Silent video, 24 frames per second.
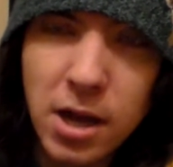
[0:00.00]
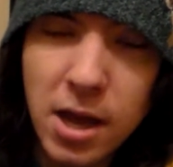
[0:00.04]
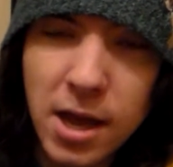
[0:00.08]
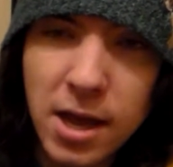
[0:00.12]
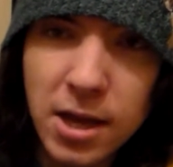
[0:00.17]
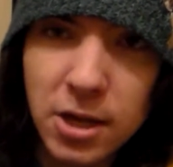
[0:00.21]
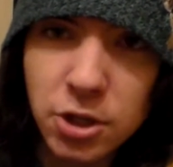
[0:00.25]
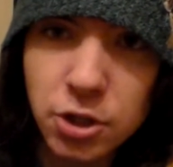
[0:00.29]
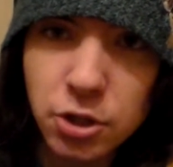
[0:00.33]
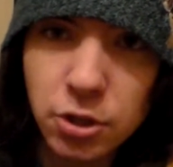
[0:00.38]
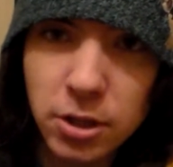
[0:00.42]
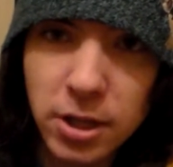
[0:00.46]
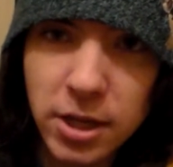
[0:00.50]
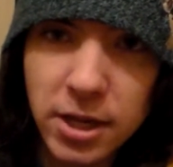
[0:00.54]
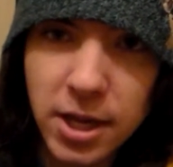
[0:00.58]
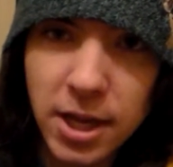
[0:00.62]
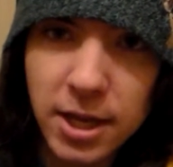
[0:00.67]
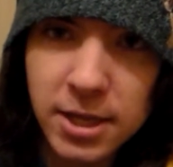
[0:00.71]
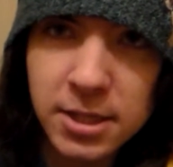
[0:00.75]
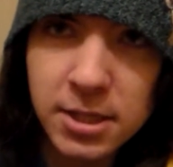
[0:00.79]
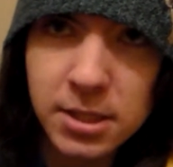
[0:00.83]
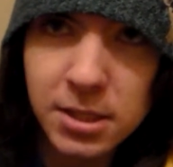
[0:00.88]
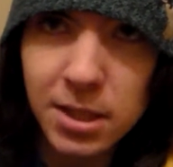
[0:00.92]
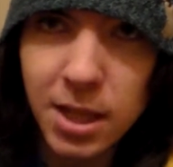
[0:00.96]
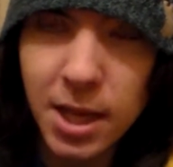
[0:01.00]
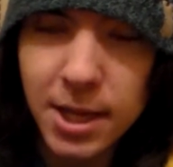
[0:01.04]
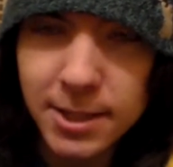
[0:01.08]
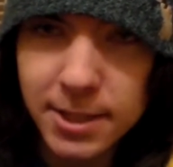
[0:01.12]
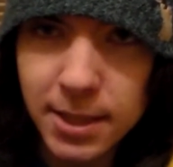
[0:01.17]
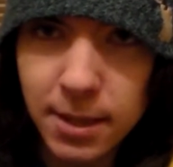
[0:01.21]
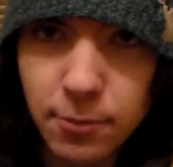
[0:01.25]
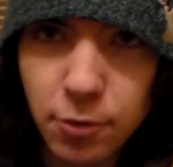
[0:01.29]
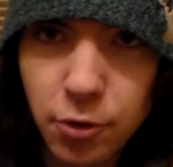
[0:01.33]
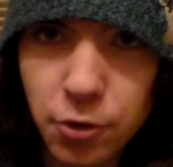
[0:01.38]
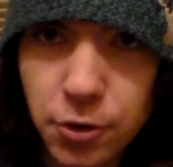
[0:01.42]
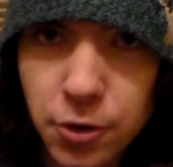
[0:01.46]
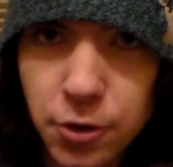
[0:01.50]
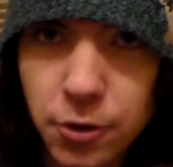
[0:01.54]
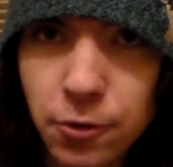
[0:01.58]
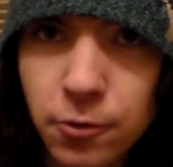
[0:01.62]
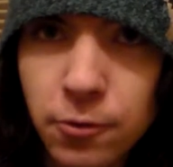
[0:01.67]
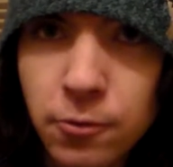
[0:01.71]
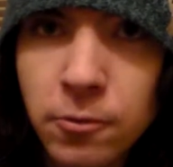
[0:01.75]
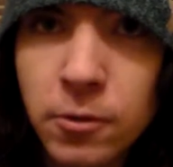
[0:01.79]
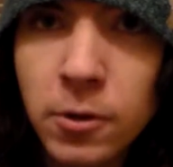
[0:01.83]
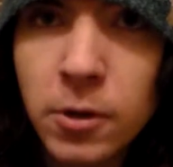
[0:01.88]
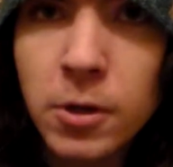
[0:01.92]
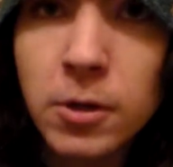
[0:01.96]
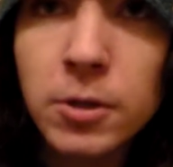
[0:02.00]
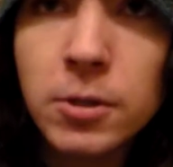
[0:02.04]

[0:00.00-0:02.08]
actually takes his lightsaber too.